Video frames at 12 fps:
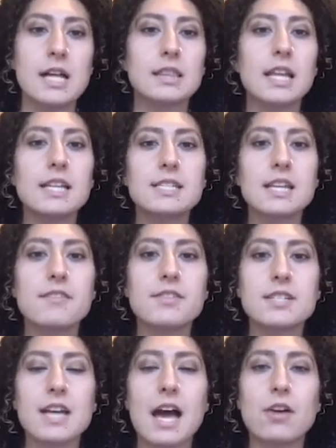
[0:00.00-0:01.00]
let's dive
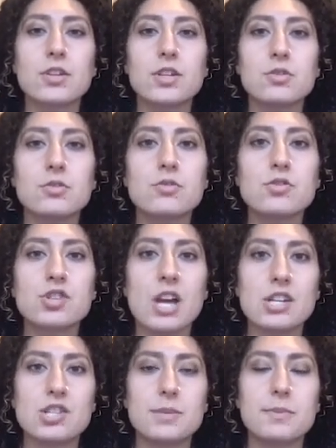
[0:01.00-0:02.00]
into how to use
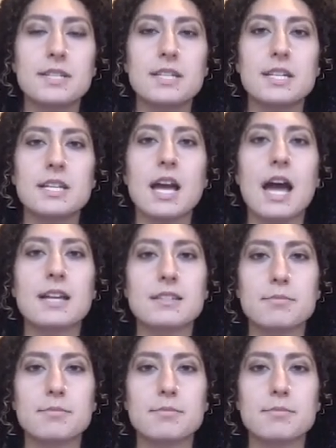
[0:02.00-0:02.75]
ChatGPT as a